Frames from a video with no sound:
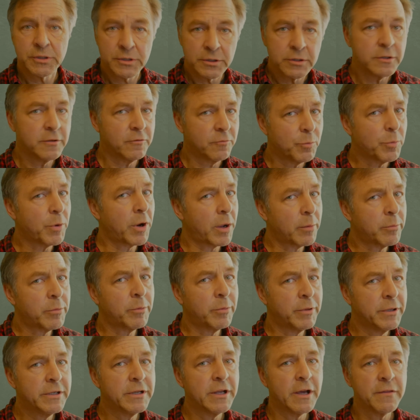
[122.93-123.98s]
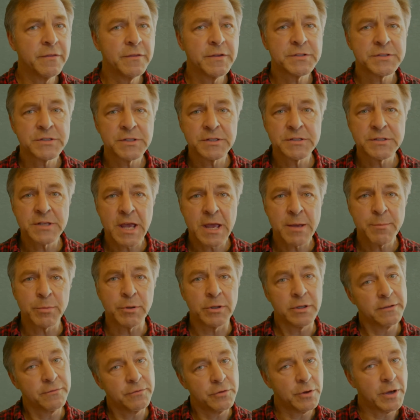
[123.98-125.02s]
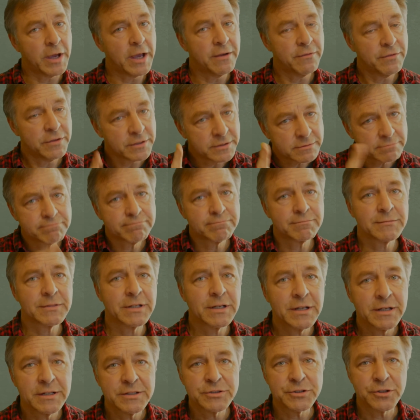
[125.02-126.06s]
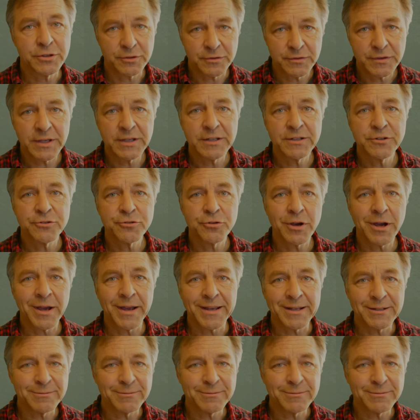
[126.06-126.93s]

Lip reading: you've probably done this example. If you haven't, it's a good thing to try.